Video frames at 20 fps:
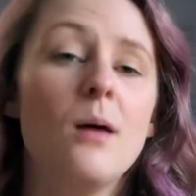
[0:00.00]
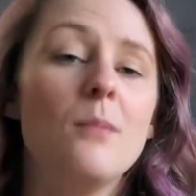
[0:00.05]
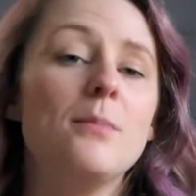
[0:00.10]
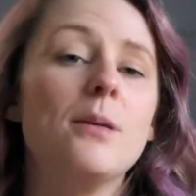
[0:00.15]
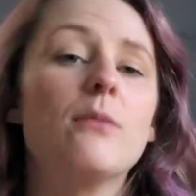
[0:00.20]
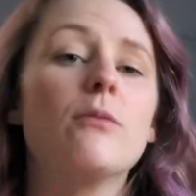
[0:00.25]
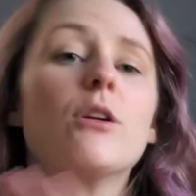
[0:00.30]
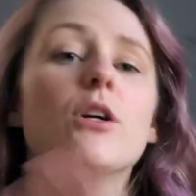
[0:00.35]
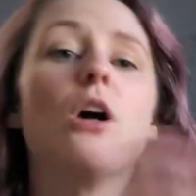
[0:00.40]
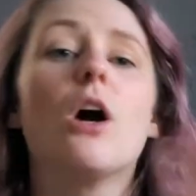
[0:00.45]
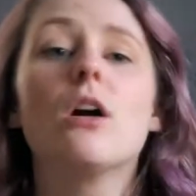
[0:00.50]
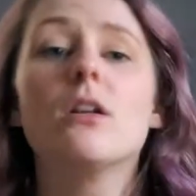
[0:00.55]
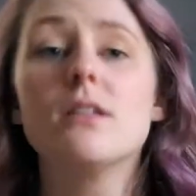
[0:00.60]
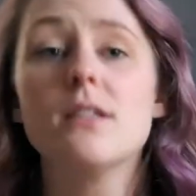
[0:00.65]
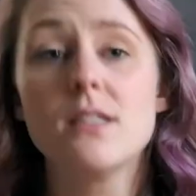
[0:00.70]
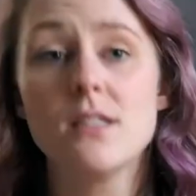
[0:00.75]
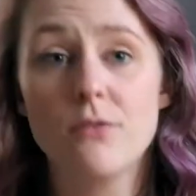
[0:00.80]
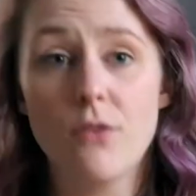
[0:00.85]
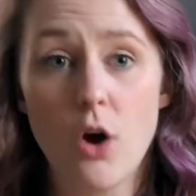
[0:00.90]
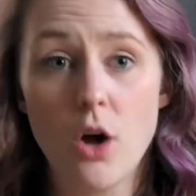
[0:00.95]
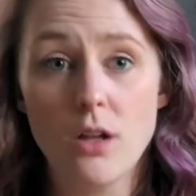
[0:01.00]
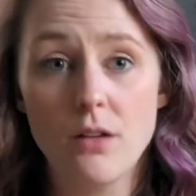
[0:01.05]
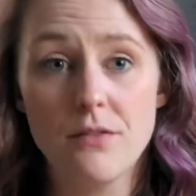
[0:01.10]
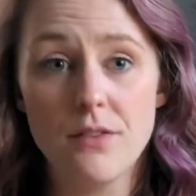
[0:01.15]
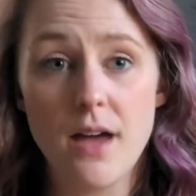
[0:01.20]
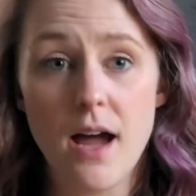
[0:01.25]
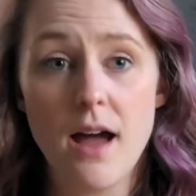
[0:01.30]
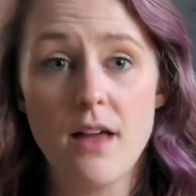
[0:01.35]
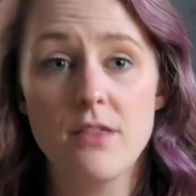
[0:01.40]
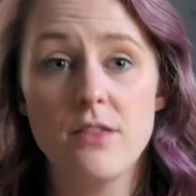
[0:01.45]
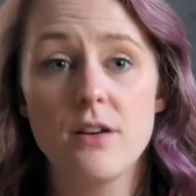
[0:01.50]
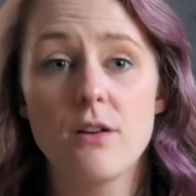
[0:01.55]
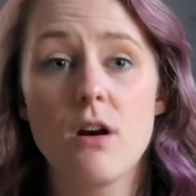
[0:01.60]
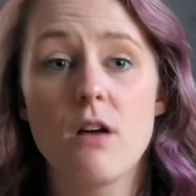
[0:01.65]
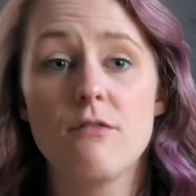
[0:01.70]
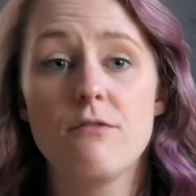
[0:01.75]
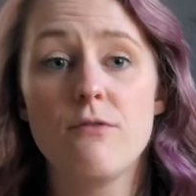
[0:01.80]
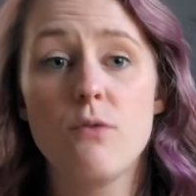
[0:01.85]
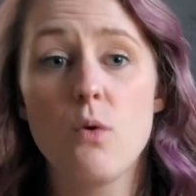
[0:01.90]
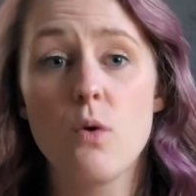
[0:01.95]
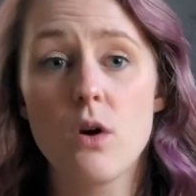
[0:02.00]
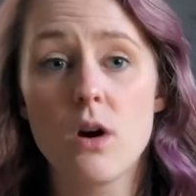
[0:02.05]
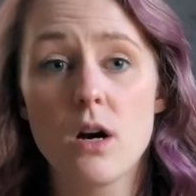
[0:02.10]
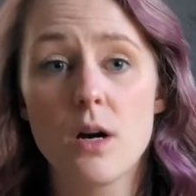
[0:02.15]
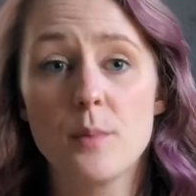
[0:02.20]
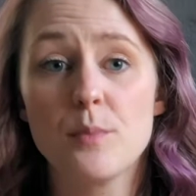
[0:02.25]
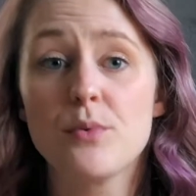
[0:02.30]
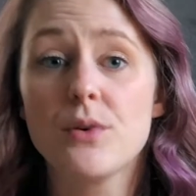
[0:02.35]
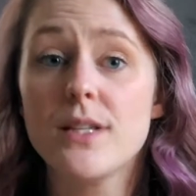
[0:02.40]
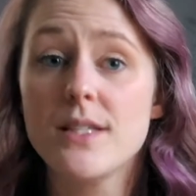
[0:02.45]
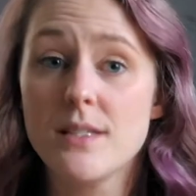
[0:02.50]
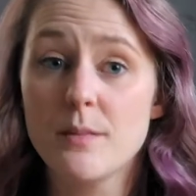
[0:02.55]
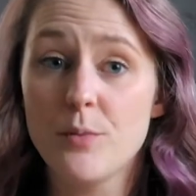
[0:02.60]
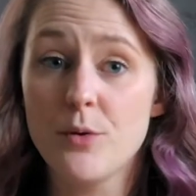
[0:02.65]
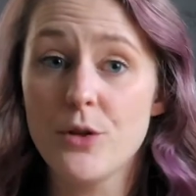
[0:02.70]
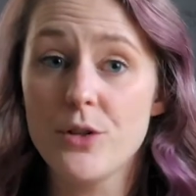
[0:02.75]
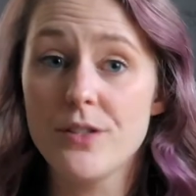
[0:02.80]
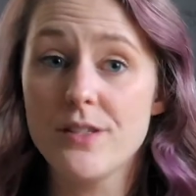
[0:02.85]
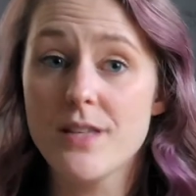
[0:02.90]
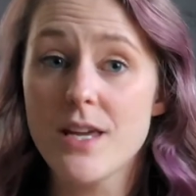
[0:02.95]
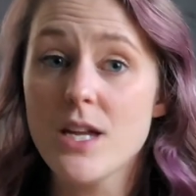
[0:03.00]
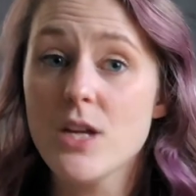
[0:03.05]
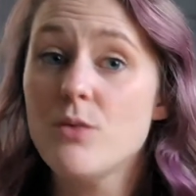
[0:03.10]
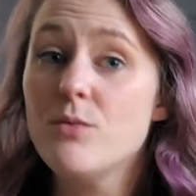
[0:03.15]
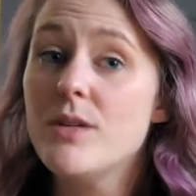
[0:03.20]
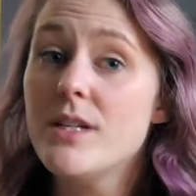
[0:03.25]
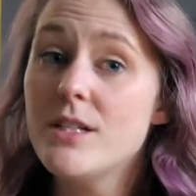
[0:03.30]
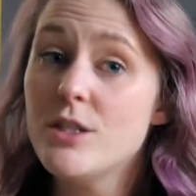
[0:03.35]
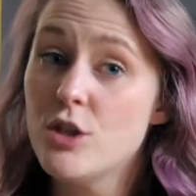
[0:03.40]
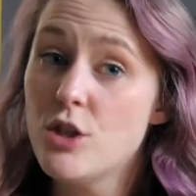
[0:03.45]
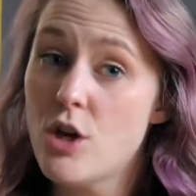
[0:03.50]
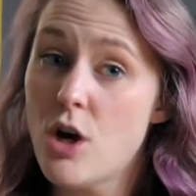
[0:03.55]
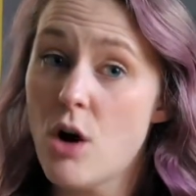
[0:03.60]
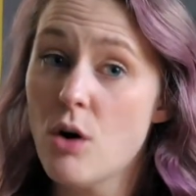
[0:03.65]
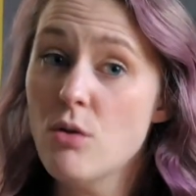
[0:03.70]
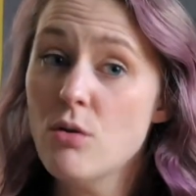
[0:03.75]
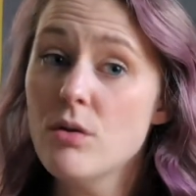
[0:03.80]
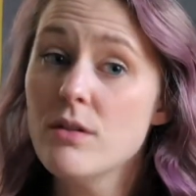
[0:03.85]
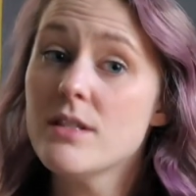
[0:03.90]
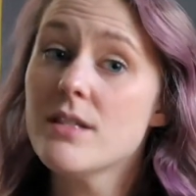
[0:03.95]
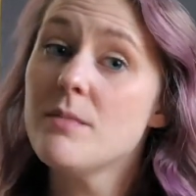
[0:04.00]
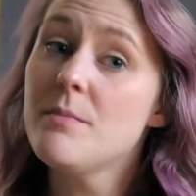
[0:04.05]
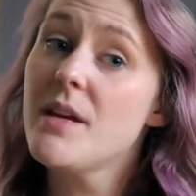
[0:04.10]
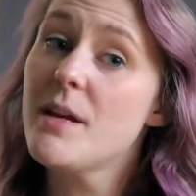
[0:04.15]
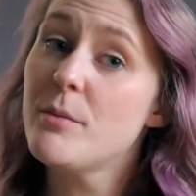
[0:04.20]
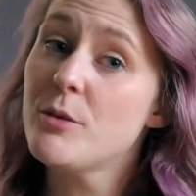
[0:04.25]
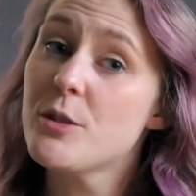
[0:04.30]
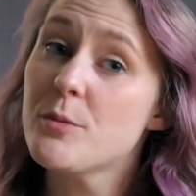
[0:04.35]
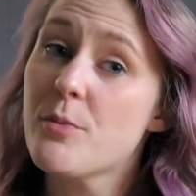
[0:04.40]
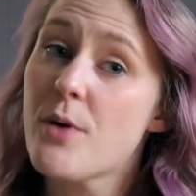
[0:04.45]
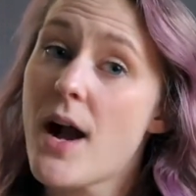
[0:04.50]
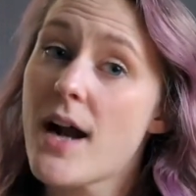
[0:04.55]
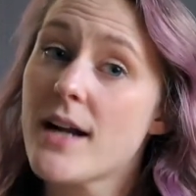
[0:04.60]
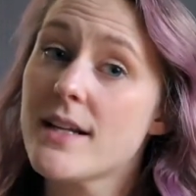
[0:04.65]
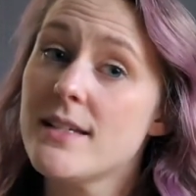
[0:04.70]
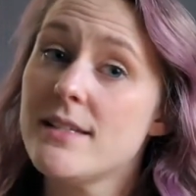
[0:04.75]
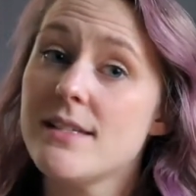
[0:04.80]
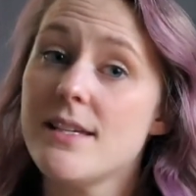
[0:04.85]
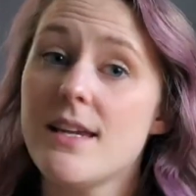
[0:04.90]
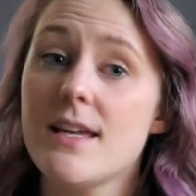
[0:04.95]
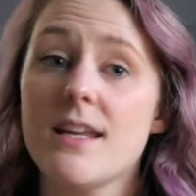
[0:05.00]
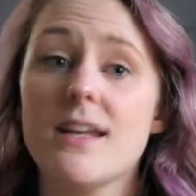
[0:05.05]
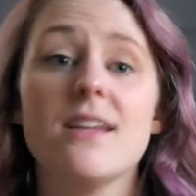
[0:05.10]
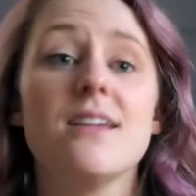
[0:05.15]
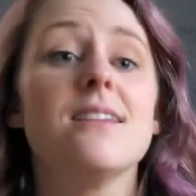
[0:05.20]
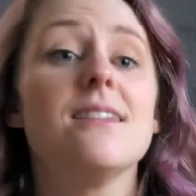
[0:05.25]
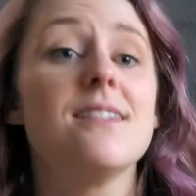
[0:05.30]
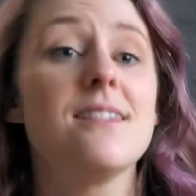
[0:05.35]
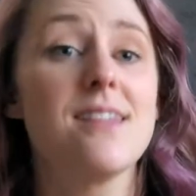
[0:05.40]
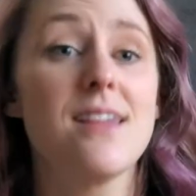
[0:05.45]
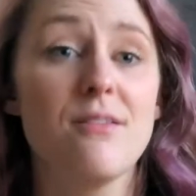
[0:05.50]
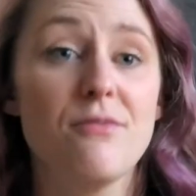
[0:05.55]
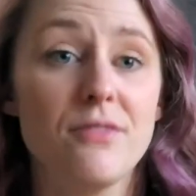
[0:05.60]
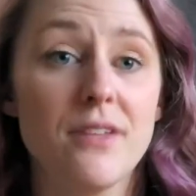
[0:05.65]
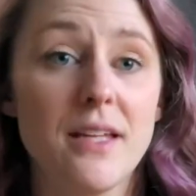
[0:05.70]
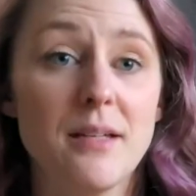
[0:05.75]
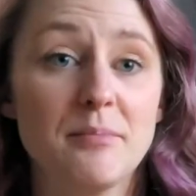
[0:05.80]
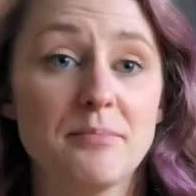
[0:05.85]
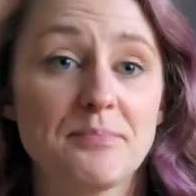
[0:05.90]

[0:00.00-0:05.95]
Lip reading: But regardless of all of that, there are 4 principles that you need to know to be able to practice yin safely.